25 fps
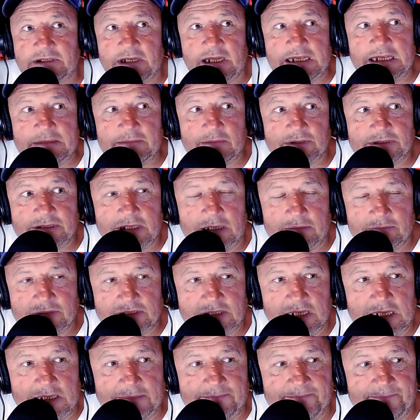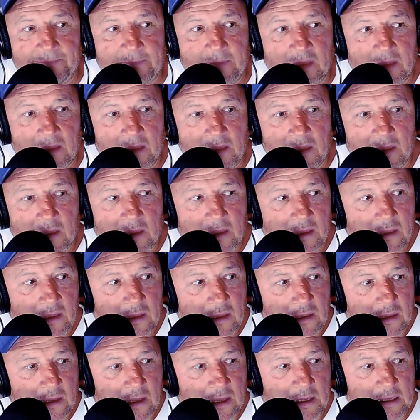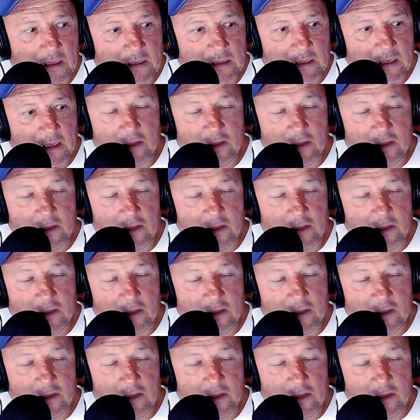name was that was name. And